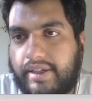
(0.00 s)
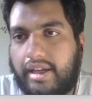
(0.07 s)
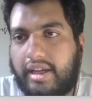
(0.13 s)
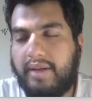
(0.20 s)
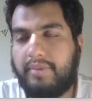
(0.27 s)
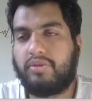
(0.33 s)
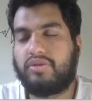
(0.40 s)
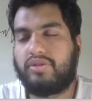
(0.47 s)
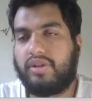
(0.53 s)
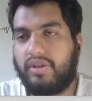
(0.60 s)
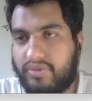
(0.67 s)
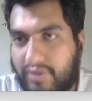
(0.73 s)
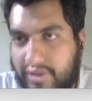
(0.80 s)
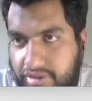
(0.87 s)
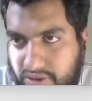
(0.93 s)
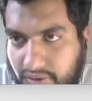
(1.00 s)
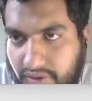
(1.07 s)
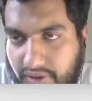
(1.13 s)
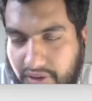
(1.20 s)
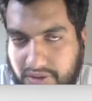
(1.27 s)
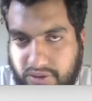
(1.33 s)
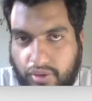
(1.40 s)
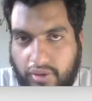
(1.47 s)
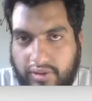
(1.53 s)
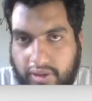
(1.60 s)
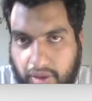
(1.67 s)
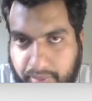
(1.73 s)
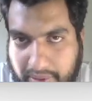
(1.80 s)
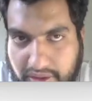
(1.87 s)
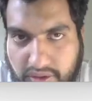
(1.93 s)
a input sequence 1010
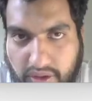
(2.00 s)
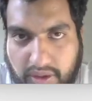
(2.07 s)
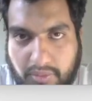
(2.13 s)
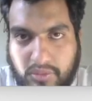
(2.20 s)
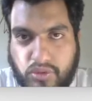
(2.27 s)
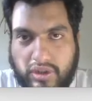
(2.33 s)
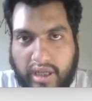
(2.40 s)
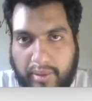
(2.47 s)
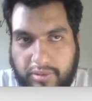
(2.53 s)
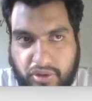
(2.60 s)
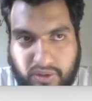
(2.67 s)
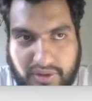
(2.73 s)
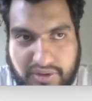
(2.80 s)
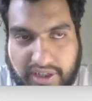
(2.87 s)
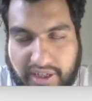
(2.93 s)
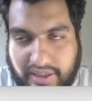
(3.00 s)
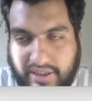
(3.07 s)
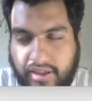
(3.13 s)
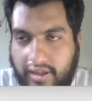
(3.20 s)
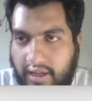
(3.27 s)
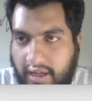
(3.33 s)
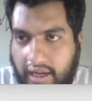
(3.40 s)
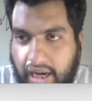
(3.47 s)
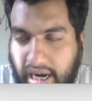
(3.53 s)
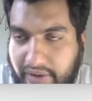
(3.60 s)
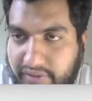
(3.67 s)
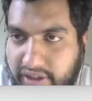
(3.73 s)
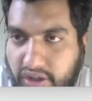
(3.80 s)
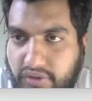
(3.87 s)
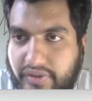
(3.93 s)
based on a mode type sequence detector, and
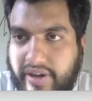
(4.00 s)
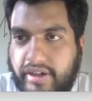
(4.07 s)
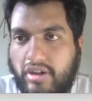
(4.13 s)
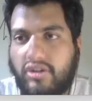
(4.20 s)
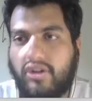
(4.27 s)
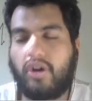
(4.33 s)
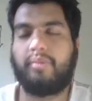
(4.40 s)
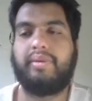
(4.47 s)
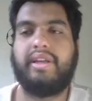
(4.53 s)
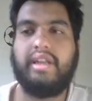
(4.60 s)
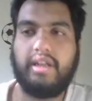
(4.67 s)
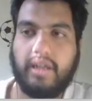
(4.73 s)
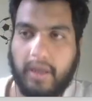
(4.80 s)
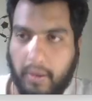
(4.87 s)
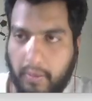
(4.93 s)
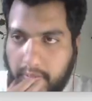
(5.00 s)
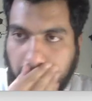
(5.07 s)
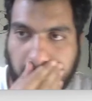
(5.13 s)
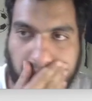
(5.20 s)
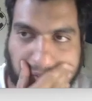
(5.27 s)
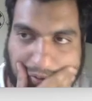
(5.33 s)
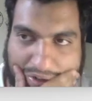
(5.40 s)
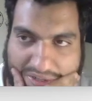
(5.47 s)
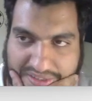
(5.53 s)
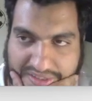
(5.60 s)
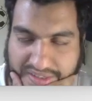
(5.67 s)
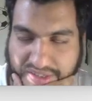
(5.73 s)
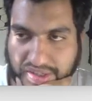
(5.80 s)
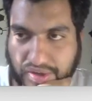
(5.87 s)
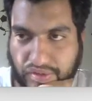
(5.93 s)
we need to find out how many
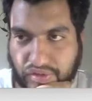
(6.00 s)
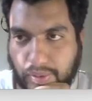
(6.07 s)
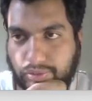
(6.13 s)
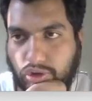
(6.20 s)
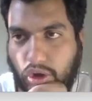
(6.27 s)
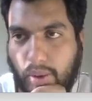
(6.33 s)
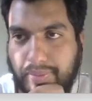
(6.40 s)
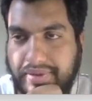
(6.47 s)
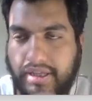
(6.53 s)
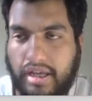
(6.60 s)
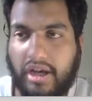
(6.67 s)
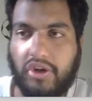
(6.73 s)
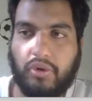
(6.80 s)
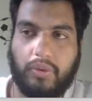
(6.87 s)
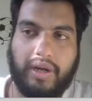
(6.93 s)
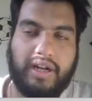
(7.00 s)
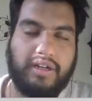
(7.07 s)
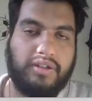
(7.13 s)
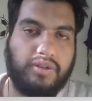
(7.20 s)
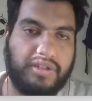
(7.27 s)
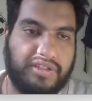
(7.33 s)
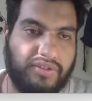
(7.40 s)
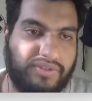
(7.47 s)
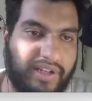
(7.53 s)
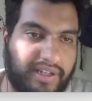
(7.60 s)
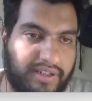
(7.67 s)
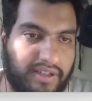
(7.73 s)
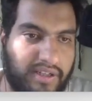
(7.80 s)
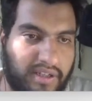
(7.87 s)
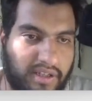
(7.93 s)
flip-flops are required to achieve that.
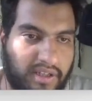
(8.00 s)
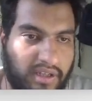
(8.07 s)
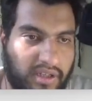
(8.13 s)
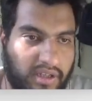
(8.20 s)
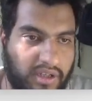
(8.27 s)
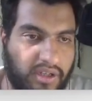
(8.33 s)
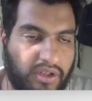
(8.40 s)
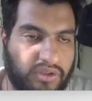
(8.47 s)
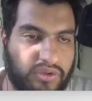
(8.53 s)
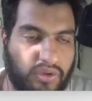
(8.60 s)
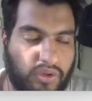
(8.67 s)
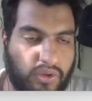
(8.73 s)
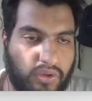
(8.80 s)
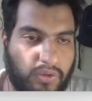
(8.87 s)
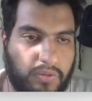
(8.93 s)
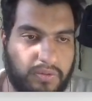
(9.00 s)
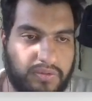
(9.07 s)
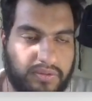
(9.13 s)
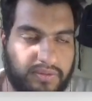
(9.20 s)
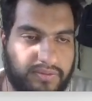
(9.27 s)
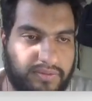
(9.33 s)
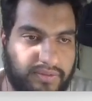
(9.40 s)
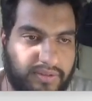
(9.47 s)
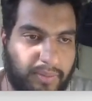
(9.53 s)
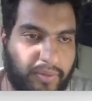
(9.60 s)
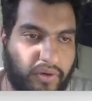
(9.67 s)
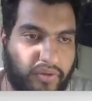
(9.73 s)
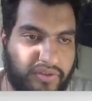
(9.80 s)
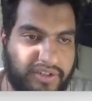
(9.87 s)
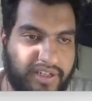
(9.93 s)
So number
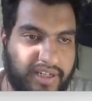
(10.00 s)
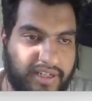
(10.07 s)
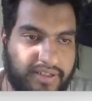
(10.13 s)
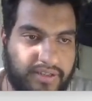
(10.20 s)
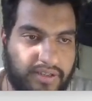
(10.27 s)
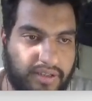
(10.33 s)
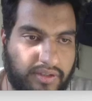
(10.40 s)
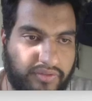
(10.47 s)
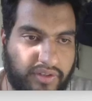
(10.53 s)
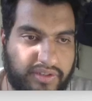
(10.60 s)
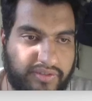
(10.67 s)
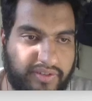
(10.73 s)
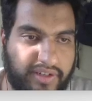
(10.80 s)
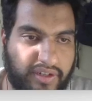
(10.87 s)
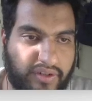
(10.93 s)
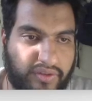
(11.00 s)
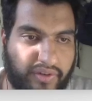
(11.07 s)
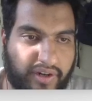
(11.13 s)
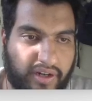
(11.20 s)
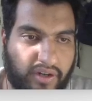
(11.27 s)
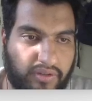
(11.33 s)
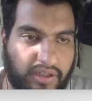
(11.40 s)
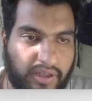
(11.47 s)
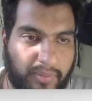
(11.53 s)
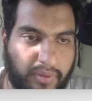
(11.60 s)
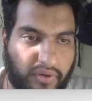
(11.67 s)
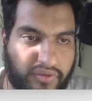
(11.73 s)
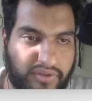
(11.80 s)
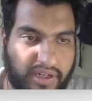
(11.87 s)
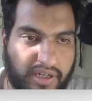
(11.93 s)
of states, first we need to find out the number
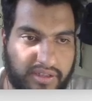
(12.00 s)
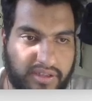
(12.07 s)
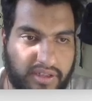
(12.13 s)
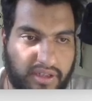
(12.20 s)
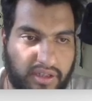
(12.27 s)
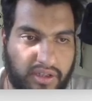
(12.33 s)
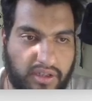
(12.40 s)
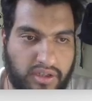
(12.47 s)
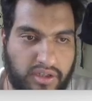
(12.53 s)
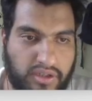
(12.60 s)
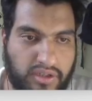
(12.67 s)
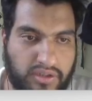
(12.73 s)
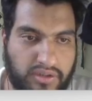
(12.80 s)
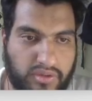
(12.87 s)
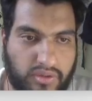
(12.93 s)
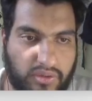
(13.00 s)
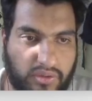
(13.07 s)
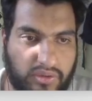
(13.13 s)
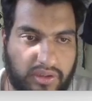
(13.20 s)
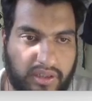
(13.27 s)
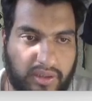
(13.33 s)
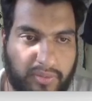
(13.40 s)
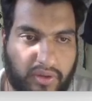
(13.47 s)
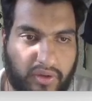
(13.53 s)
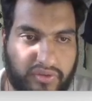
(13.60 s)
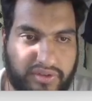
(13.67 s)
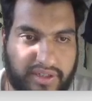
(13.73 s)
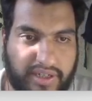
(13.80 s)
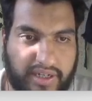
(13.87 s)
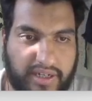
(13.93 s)
of states. So the number of
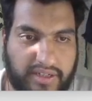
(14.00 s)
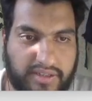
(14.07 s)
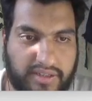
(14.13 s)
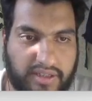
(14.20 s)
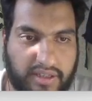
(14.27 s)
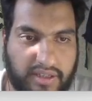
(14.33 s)
states